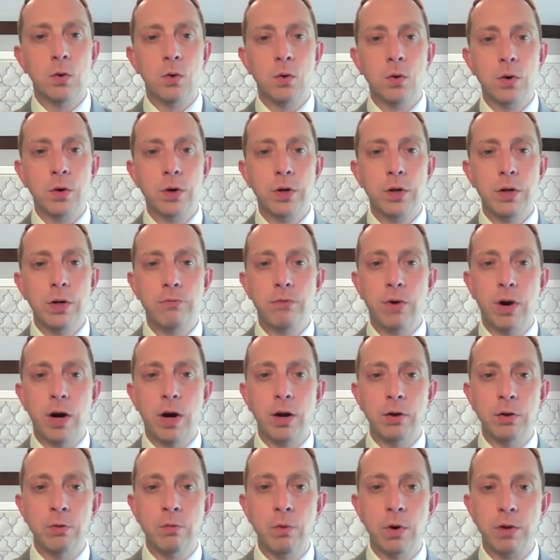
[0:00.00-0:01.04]
or you
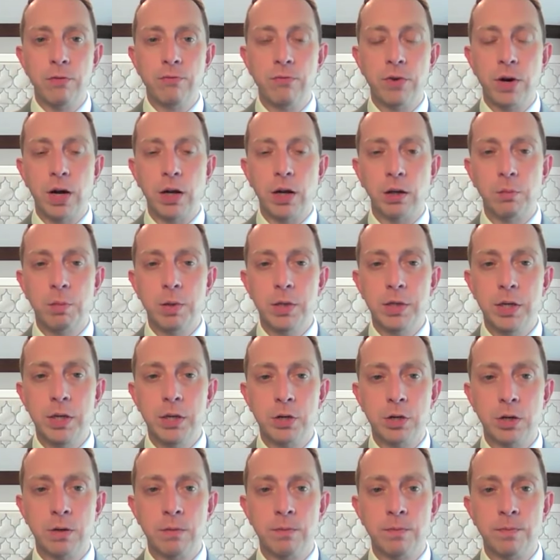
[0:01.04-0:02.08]
want to file a
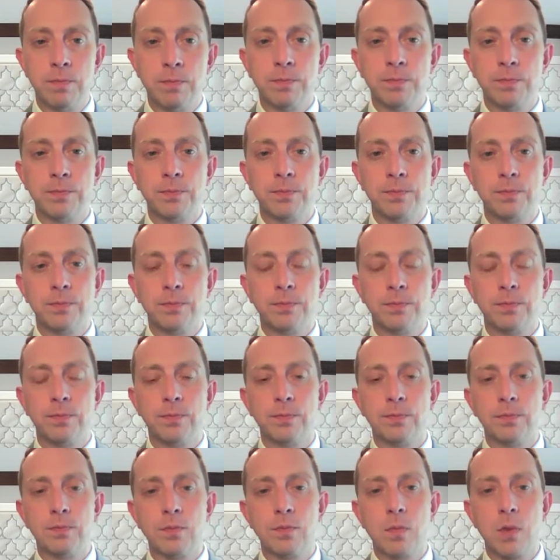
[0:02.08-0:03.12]
petition.
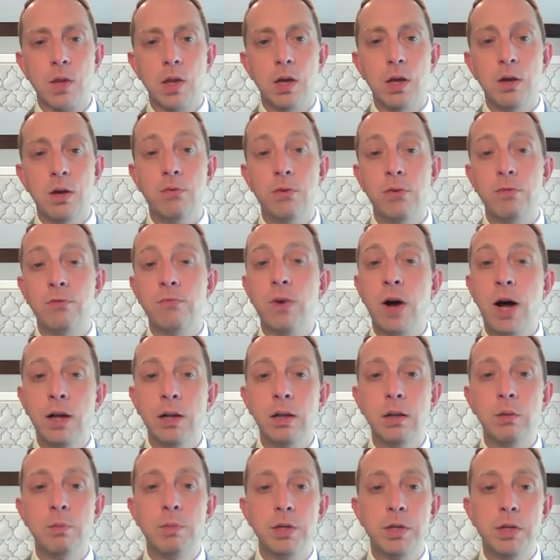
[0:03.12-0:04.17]
If you
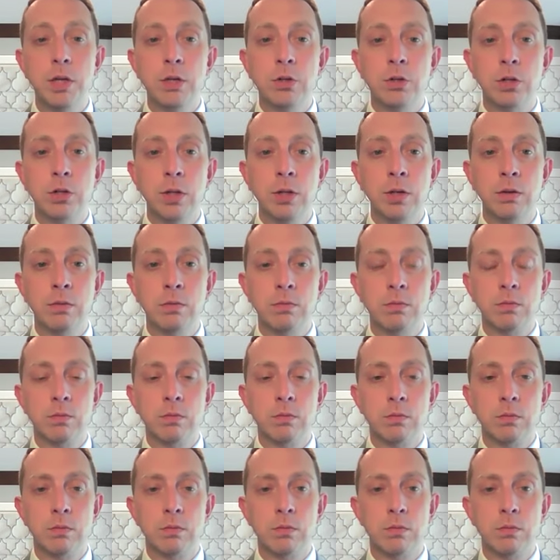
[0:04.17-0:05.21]
file a petition,
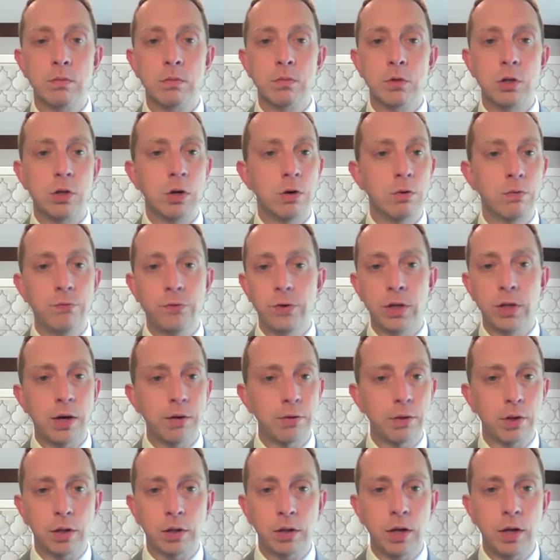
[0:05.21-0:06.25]
don't fill
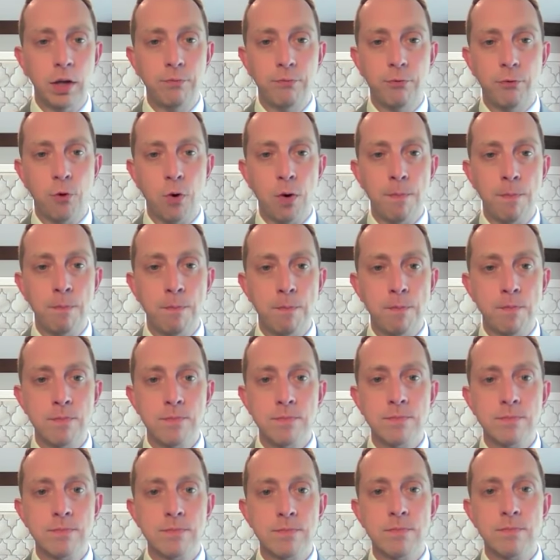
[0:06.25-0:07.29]
out the claim form.
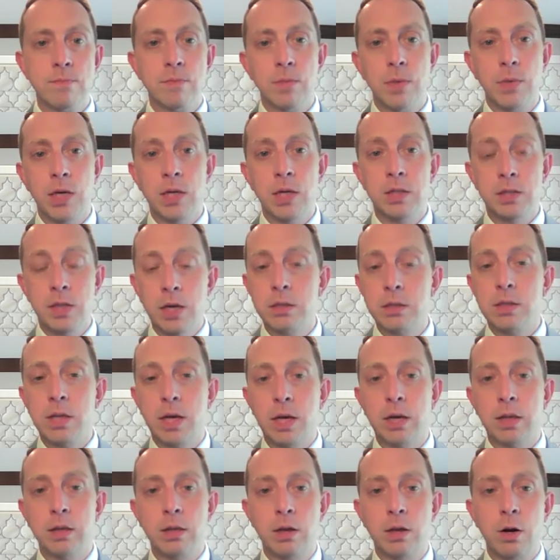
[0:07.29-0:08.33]
It says
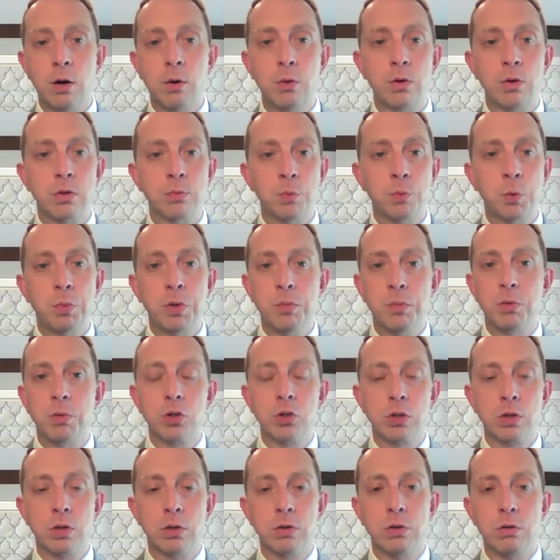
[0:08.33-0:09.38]
that in the notice, but people
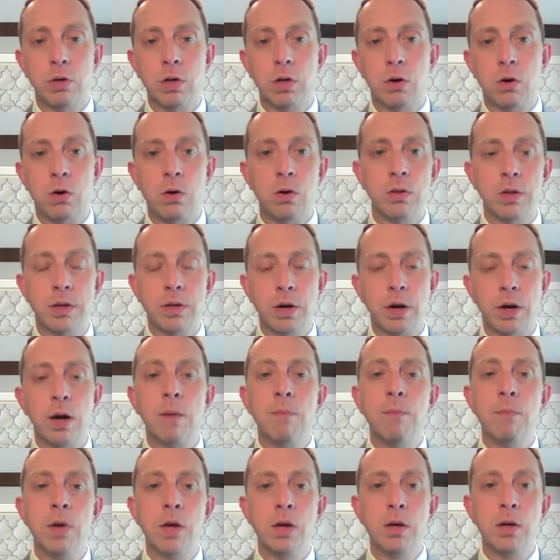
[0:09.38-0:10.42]
still do it all the
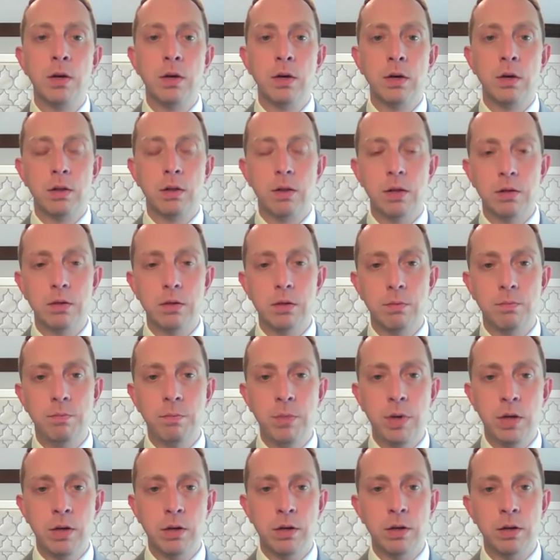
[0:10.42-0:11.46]
time. They
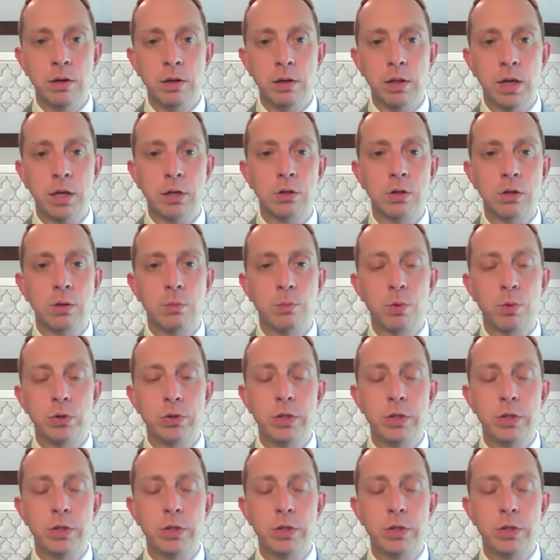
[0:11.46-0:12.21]
submit an election of